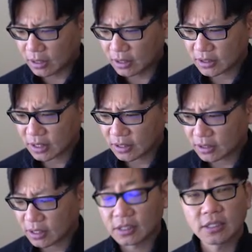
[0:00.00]
Looks like
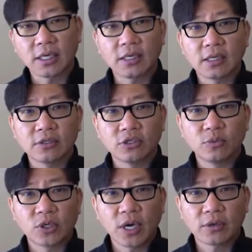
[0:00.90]
it's going to take another
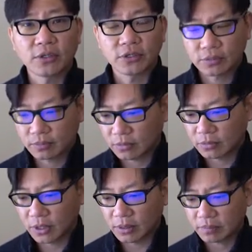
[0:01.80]
2 more hours,
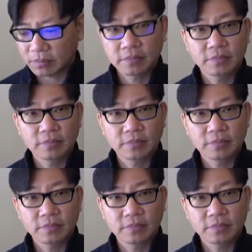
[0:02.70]
right?